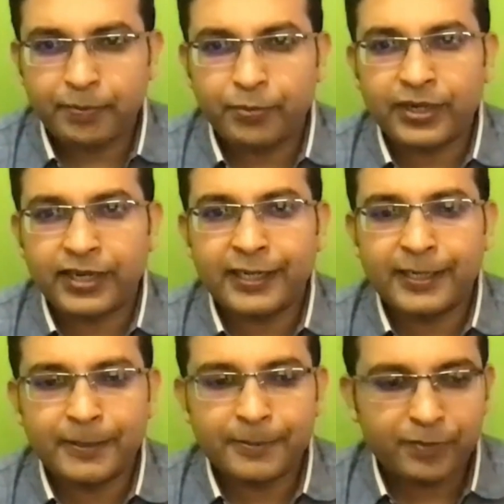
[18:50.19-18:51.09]
put
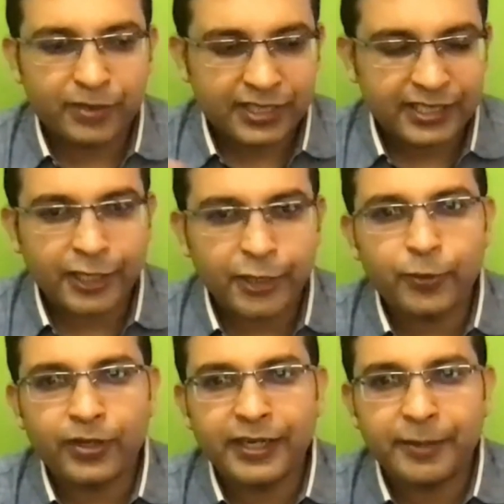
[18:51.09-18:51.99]
a
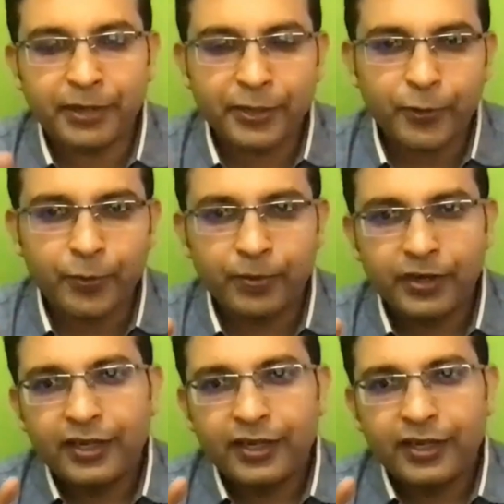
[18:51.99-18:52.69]
schedule in my group